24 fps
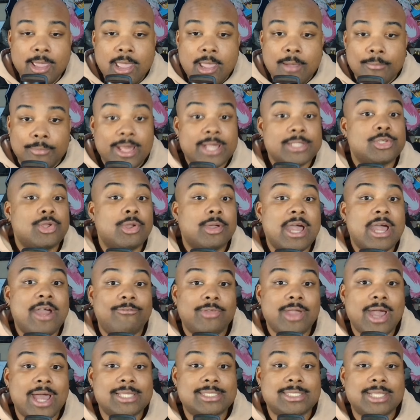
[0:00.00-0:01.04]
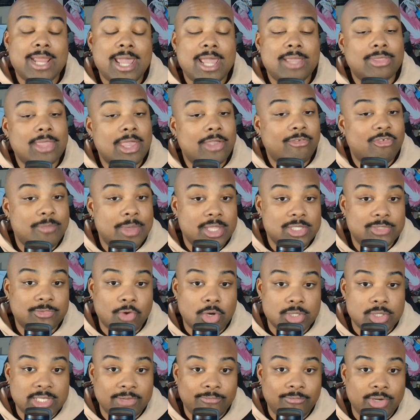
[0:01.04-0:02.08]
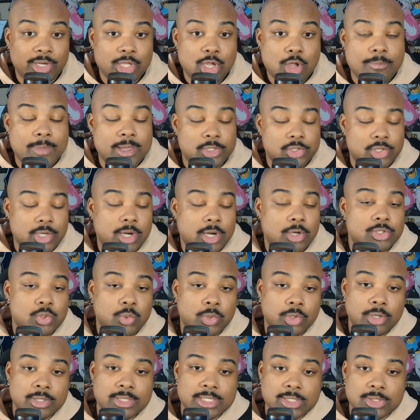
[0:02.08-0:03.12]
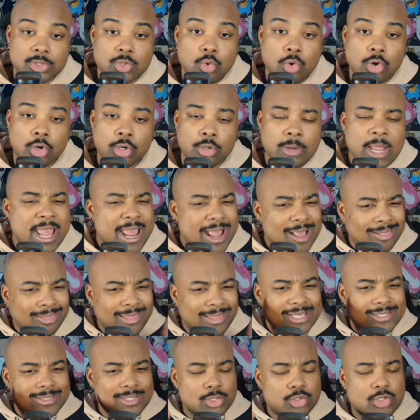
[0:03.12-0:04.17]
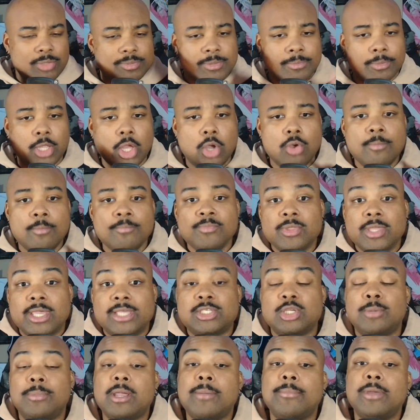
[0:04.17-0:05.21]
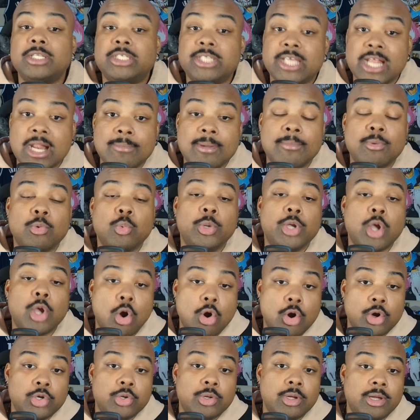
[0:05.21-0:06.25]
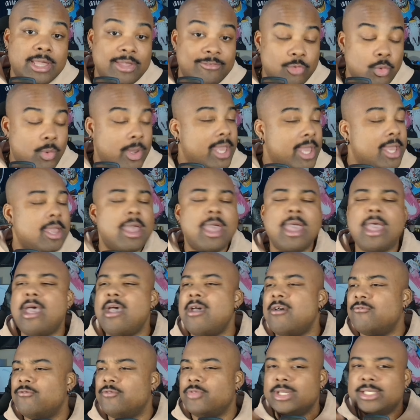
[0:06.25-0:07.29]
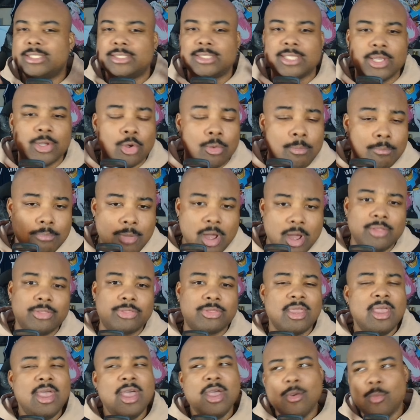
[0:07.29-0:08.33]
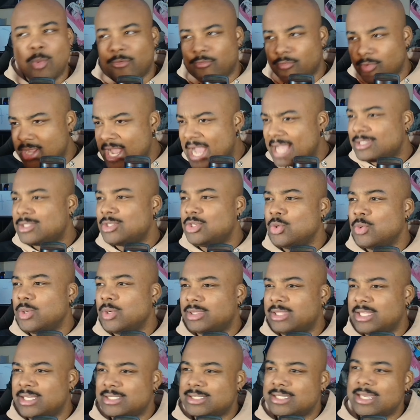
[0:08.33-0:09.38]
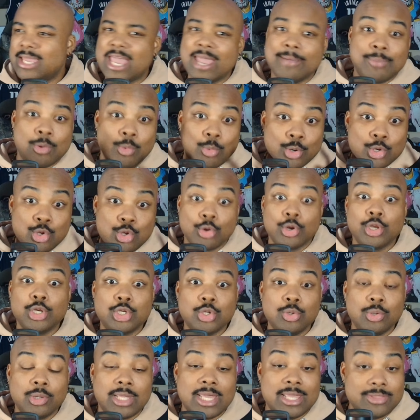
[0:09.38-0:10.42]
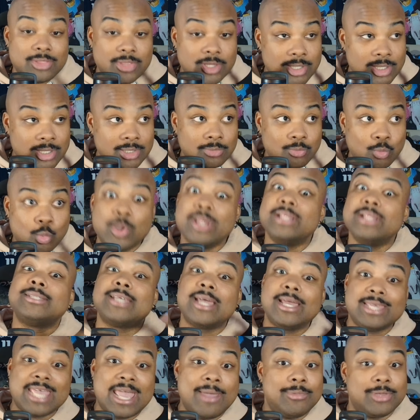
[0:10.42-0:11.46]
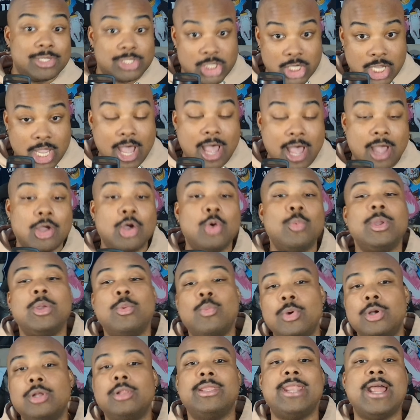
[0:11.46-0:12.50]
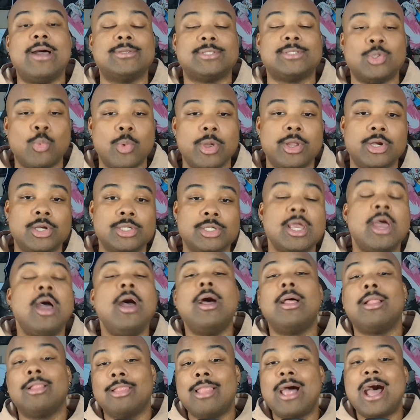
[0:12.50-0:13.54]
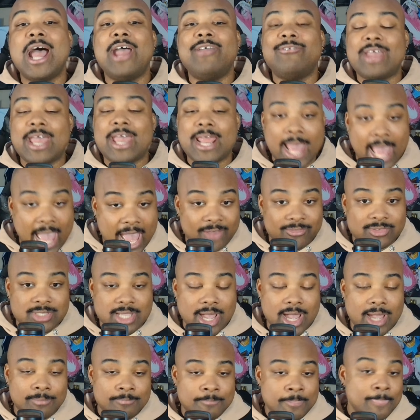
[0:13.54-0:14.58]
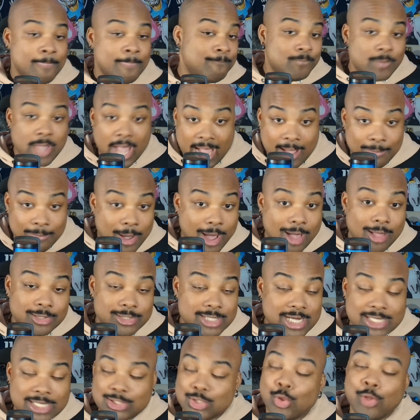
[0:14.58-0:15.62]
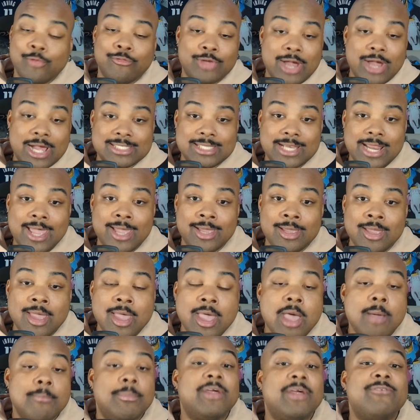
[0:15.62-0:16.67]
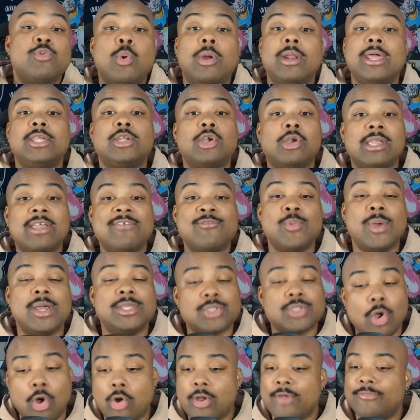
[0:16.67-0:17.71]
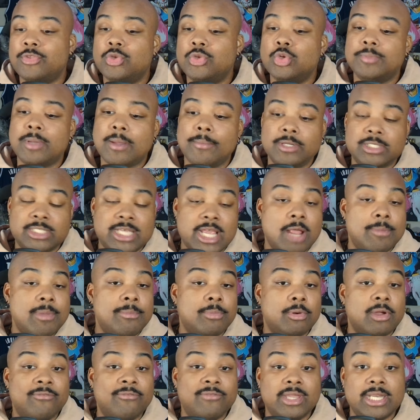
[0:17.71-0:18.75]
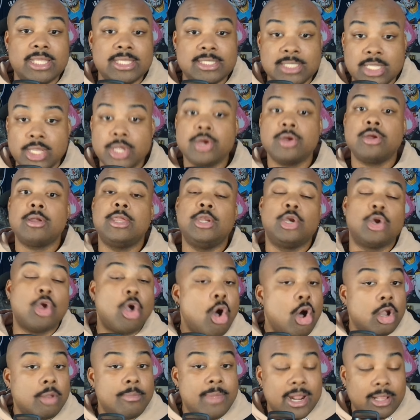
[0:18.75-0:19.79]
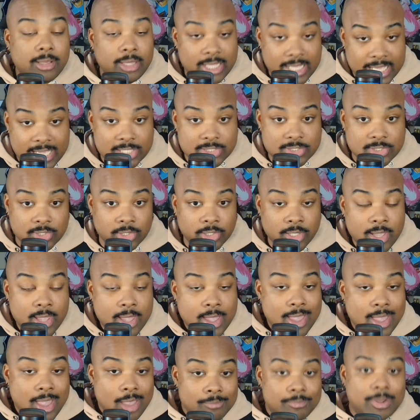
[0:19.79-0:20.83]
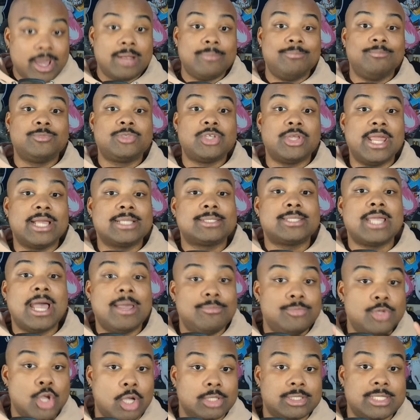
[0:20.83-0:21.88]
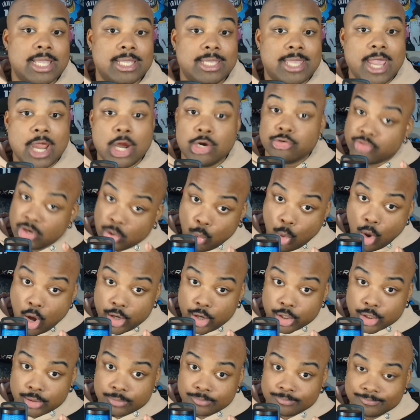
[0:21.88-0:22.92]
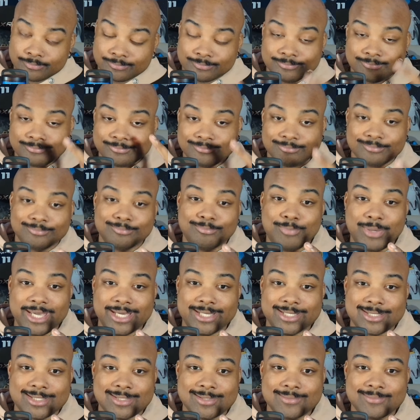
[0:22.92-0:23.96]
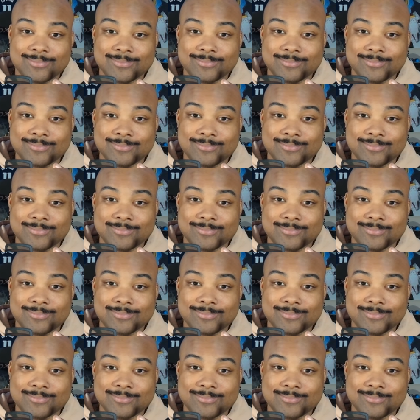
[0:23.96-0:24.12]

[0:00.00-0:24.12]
But that's all I got for you guys today. Thank you for making this far to the video. Make sure you got our Twitter and Discord. Links in the description below. Consider becoming a channel member. We are doing a giveaway every single month. We forgot to do it this game, but we're going to do it in the Wednesday game against Chicago. We will announce the winners live at halftime. I apologize. Totally forgot today. But if you want to enter our giveaways, all you have to do is become a channel member of any tier, and you're automatically entered. But until next time, y'all take care. Drink water. Peace.